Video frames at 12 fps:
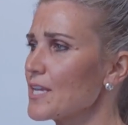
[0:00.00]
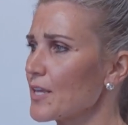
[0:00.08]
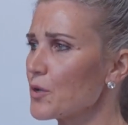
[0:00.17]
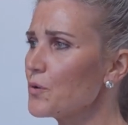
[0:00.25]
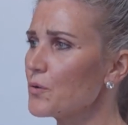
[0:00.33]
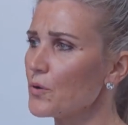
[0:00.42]

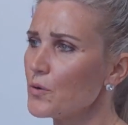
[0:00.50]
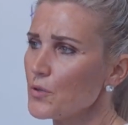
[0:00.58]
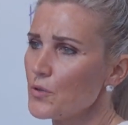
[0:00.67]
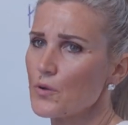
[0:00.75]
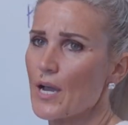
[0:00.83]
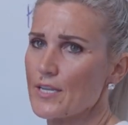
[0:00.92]
Like, who do
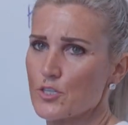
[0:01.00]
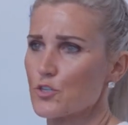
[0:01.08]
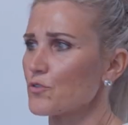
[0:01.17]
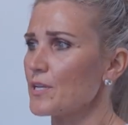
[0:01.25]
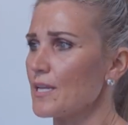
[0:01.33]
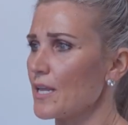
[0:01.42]
you guys
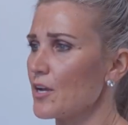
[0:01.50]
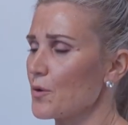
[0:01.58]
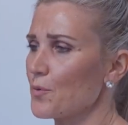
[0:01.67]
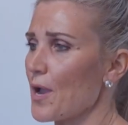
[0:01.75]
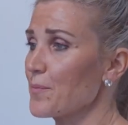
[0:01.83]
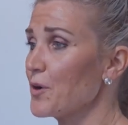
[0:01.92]
treat here
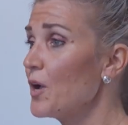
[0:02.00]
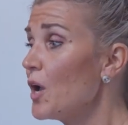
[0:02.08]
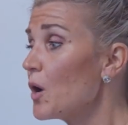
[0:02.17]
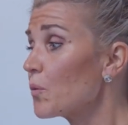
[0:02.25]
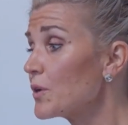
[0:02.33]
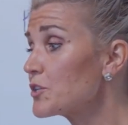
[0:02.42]
at Primal?
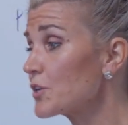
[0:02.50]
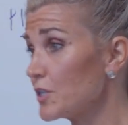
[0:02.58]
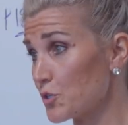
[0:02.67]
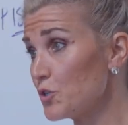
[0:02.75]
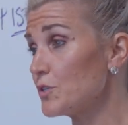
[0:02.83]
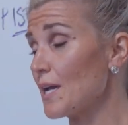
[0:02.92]
We
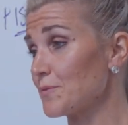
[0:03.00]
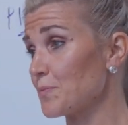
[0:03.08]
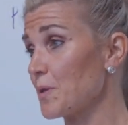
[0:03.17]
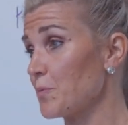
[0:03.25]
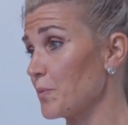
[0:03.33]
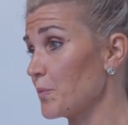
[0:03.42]
treat two types of
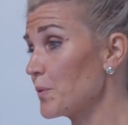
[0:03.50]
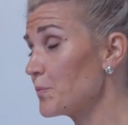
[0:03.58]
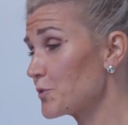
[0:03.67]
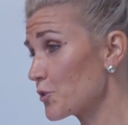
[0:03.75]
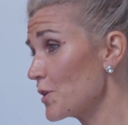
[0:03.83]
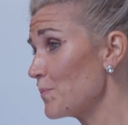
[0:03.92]
people. We
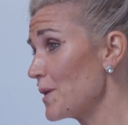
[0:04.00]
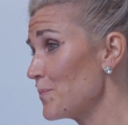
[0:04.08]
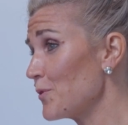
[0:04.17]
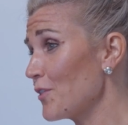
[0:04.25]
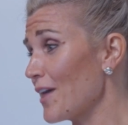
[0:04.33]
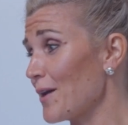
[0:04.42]
treat
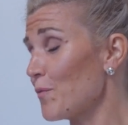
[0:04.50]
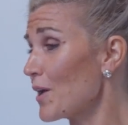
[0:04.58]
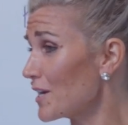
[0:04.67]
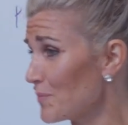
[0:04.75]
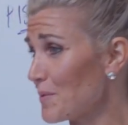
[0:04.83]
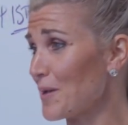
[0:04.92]
people that
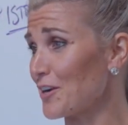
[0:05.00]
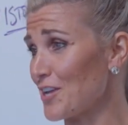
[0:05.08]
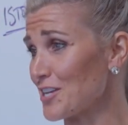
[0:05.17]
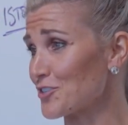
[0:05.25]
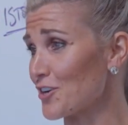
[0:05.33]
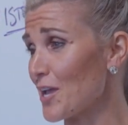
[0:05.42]
wanted to be better
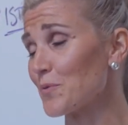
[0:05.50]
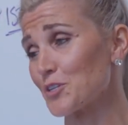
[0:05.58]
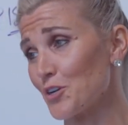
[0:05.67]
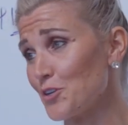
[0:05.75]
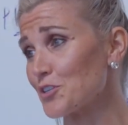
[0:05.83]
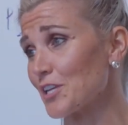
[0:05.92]
yesterday, which
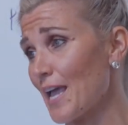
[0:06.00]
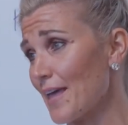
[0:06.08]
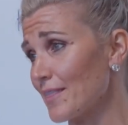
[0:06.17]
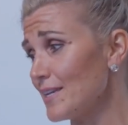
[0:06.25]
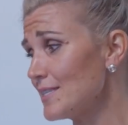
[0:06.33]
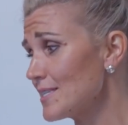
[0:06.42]
are usually
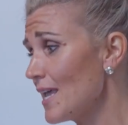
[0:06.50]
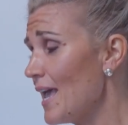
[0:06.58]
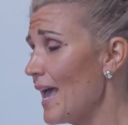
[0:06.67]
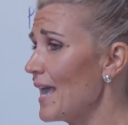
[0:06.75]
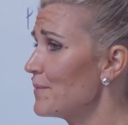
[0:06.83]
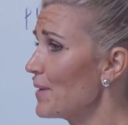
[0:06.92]
athletes.
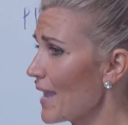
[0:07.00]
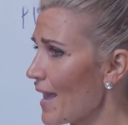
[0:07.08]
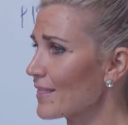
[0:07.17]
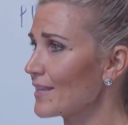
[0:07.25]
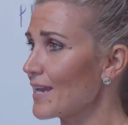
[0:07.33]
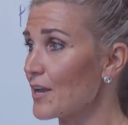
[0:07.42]
And by
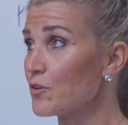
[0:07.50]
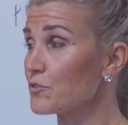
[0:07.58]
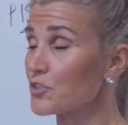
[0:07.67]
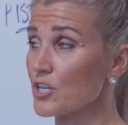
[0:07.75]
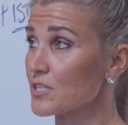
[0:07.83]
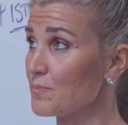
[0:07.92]
athlete, I
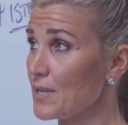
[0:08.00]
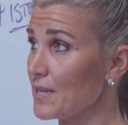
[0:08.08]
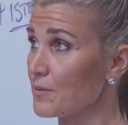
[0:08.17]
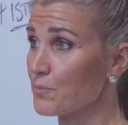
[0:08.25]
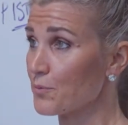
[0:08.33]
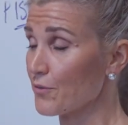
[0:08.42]
don't just
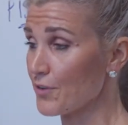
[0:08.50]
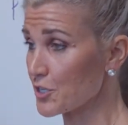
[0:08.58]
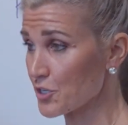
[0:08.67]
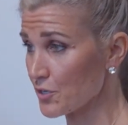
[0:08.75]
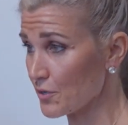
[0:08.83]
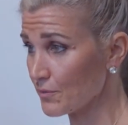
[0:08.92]
mean
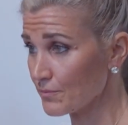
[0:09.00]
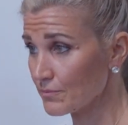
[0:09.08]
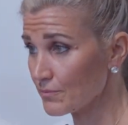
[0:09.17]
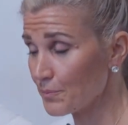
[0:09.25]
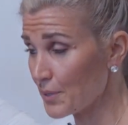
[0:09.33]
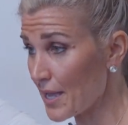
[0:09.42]
professional
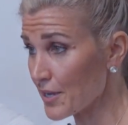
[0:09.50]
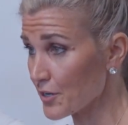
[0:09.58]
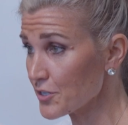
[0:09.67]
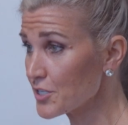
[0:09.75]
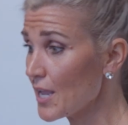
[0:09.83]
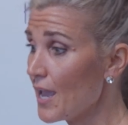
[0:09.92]

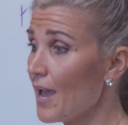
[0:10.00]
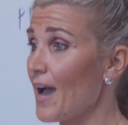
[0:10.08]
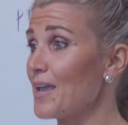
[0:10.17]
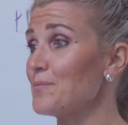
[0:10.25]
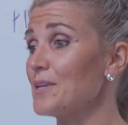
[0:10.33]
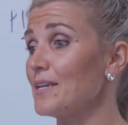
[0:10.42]
players.
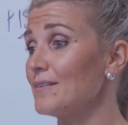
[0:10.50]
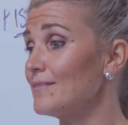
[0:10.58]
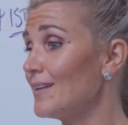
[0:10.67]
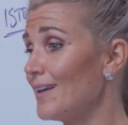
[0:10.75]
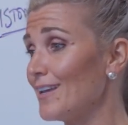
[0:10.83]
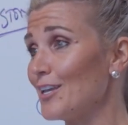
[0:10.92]
I
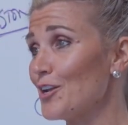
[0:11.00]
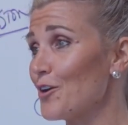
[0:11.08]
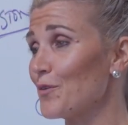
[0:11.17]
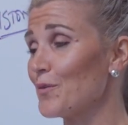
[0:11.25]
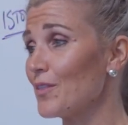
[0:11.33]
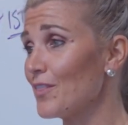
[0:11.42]
mean,
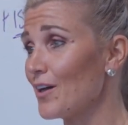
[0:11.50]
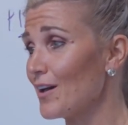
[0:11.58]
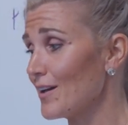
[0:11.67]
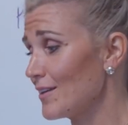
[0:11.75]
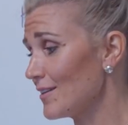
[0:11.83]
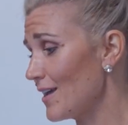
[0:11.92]

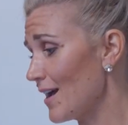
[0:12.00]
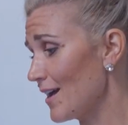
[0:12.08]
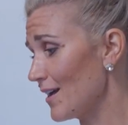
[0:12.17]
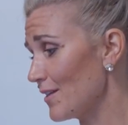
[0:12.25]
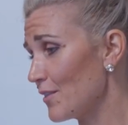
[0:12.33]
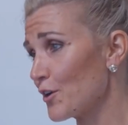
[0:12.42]

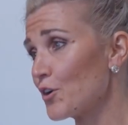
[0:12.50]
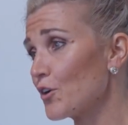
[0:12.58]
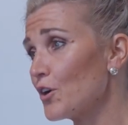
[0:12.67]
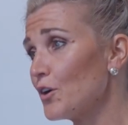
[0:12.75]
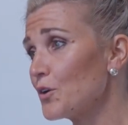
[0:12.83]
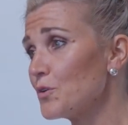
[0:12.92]
the
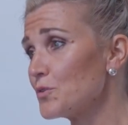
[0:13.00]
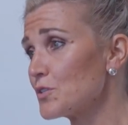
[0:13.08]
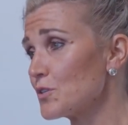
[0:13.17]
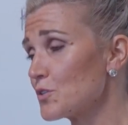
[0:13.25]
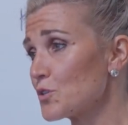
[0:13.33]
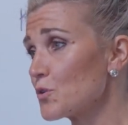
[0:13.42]
girl
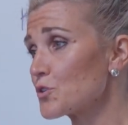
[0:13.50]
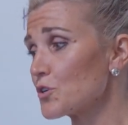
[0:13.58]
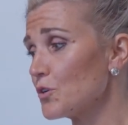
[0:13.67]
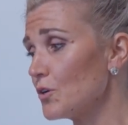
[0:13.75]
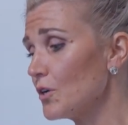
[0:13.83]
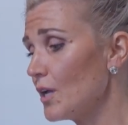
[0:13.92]
whose
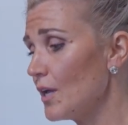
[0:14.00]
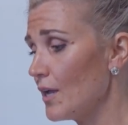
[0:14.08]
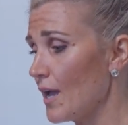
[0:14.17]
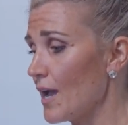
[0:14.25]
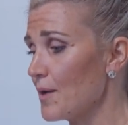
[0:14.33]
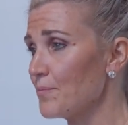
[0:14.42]
social
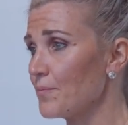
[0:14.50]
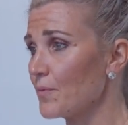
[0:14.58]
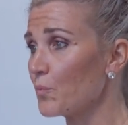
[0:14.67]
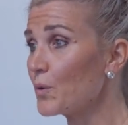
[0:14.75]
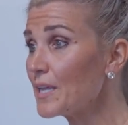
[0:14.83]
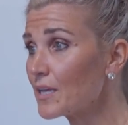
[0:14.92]

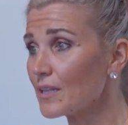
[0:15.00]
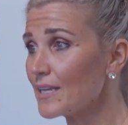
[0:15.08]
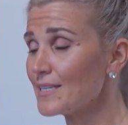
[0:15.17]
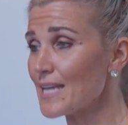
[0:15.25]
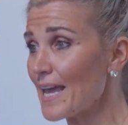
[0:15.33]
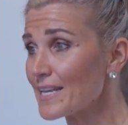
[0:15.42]

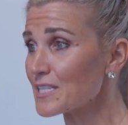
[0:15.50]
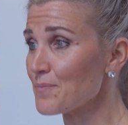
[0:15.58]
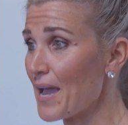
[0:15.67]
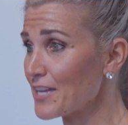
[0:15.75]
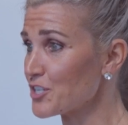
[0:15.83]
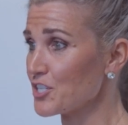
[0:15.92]
weekly tennis
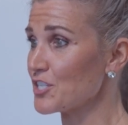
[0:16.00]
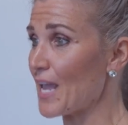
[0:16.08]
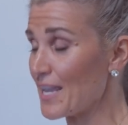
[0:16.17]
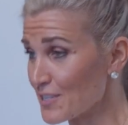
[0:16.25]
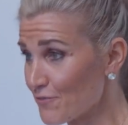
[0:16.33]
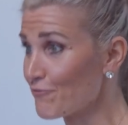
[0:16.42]
match
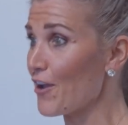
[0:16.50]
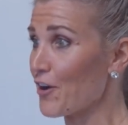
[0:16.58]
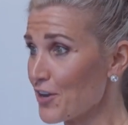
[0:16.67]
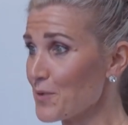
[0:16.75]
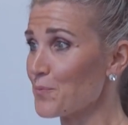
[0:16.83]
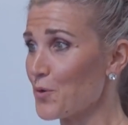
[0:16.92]
is
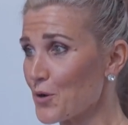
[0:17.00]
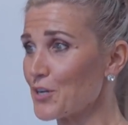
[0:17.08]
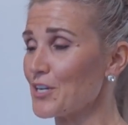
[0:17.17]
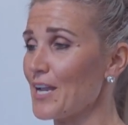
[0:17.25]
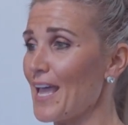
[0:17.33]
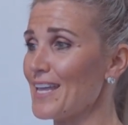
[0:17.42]
very
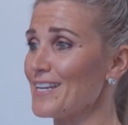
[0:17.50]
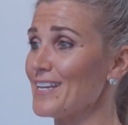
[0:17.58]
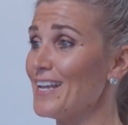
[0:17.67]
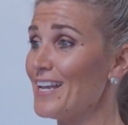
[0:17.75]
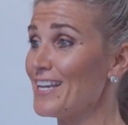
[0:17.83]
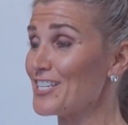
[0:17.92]
important,
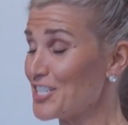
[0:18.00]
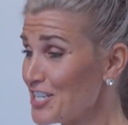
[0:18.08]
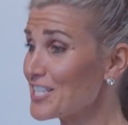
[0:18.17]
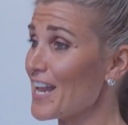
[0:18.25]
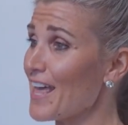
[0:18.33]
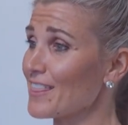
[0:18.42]
and
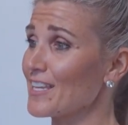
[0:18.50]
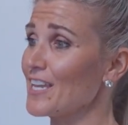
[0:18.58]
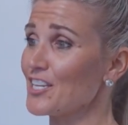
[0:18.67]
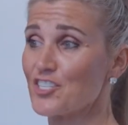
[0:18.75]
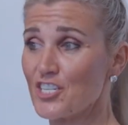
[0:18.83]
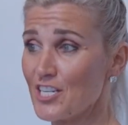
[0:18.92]
she's an
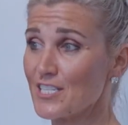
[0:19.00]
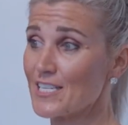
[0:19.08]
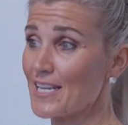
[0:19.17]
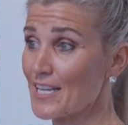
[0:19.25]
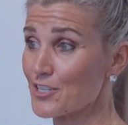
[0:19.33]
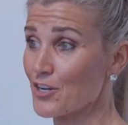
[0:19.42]
athlete, and she needs
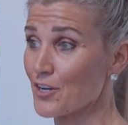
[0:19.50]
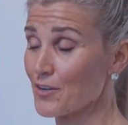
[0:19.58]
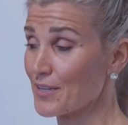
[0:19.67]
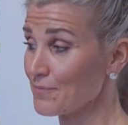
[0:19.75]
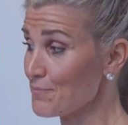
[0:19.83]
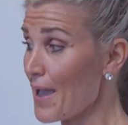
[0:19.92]
to get to
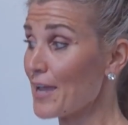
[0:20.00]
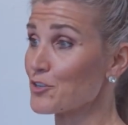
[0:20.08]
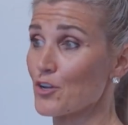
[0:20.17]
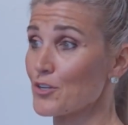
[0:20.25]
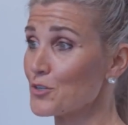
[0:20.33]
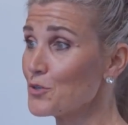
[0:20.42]
her
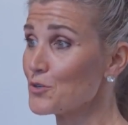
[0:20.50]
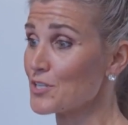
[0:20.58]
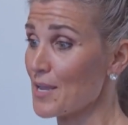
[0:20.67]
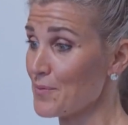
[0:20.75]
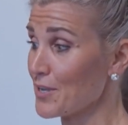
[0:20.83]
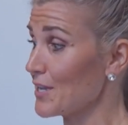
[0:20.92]
match on
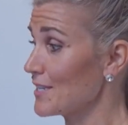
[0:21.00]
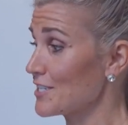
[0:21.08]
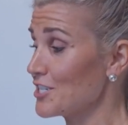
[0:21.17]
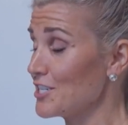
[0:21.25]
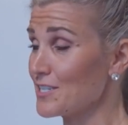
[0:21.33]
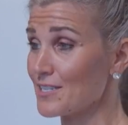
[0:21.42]
Tuesday
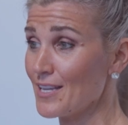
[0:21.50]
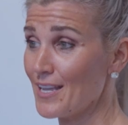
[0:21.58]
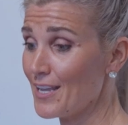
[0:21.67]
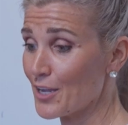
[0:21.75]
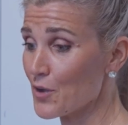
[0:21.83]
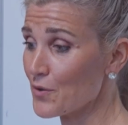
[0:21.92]
because she's
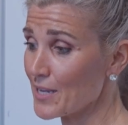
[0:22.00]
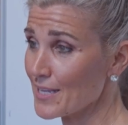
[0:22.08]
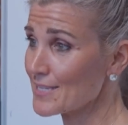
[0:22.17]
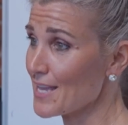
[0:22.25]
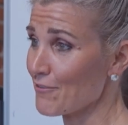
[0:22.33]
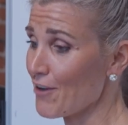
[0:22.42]
going
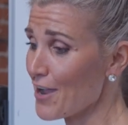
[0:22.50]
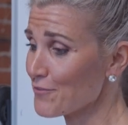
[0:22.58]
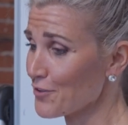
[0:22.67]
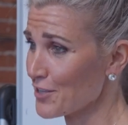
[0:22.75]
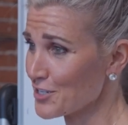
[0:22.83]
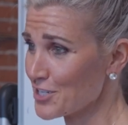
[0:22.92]
against that
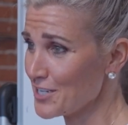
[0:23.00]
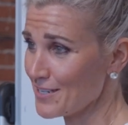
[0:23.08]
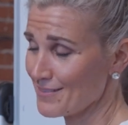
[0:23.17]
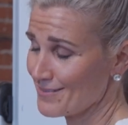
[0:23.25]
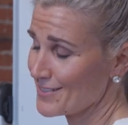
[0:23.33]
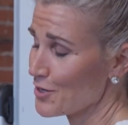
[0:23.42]
rival that
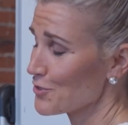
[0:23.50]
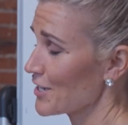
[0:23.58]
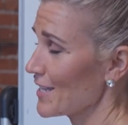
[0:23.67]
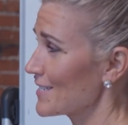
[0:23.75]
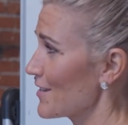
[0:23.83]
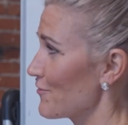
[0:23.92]
she goes
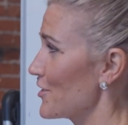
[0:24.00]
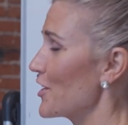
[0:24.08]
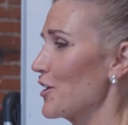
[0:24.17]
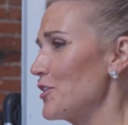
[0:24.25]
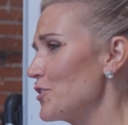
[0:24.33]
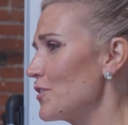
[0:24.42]
against every
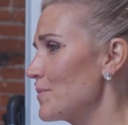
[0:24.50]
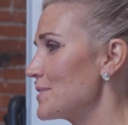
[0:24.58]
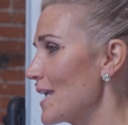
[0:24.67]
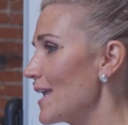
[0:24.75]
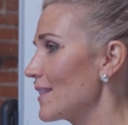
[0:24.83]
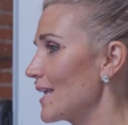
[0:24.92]
year. You know what I'm
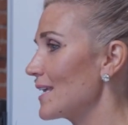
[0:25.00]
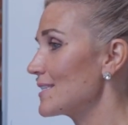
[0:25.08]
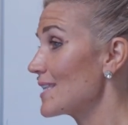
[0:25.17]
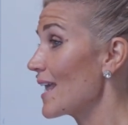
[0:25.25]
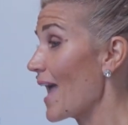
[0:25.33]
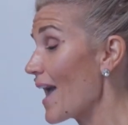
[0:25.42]
saying? Like, it's
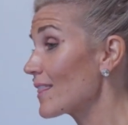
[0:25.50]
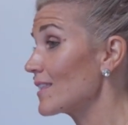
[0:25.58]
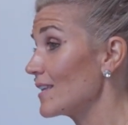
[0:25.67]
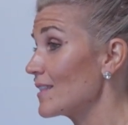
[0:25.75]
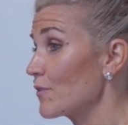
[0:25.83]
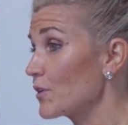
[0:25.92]
that
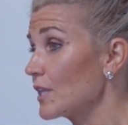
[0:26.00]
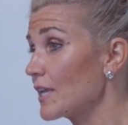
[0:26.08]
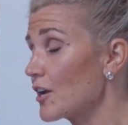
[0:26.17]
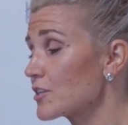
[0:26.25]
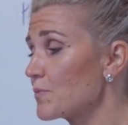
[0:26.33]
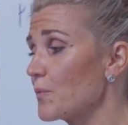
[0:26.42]
athlete that really
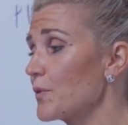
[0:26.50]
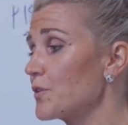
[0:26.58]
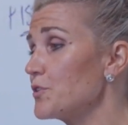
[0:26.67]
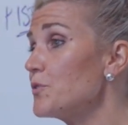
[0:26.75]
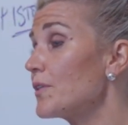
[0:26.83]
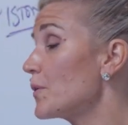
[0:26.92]
cares about what
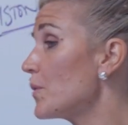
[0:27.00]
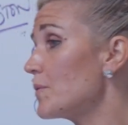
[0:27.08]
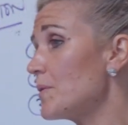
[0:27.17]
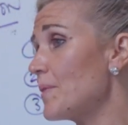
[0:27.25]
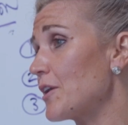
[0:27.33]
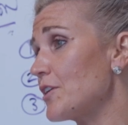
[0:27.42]
they're doing. They want to
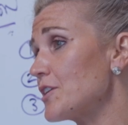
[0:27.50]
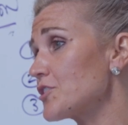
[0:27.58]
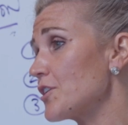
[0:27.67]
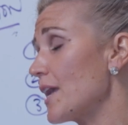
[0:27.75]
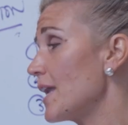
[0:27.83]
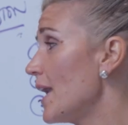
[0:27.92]
be better
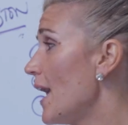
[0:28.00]
yesterday.